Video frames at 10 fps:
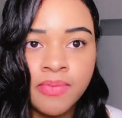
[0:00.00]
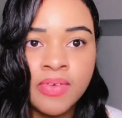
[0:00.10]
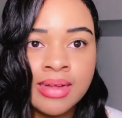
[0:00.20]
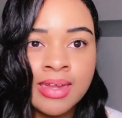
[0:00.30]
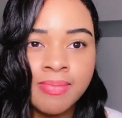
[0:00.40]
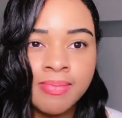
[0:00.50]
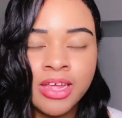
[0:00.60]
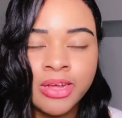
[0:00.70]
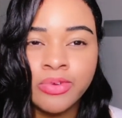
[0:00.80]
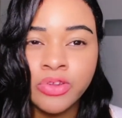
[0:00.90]
If you have something
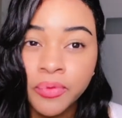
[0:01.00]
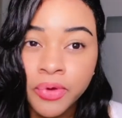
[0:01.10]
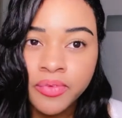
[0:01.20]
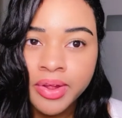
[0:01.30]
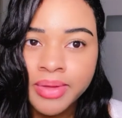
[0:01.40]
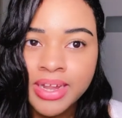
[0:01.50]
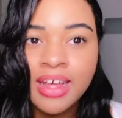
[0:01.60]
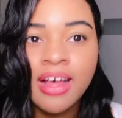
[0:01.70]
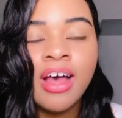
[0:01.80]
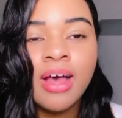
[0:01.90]
that you don't agree with
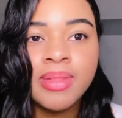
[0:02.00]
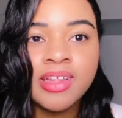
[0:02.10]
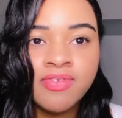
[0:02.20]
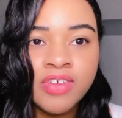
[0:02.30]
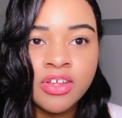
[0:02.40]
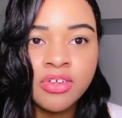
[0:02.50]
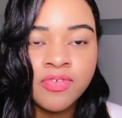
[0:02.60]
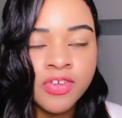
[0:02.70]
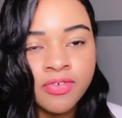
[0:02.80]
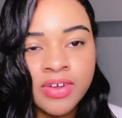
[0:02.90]
in this video,
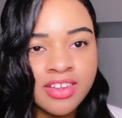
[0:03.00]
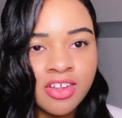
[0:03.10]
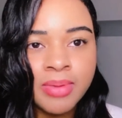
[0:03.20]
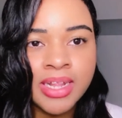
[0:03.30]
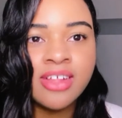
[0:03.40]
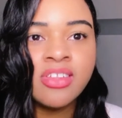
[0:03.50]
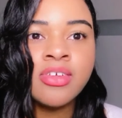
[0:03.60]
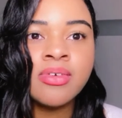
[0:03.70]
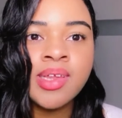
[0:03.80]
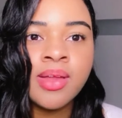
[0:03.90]
feel free to tell me that too.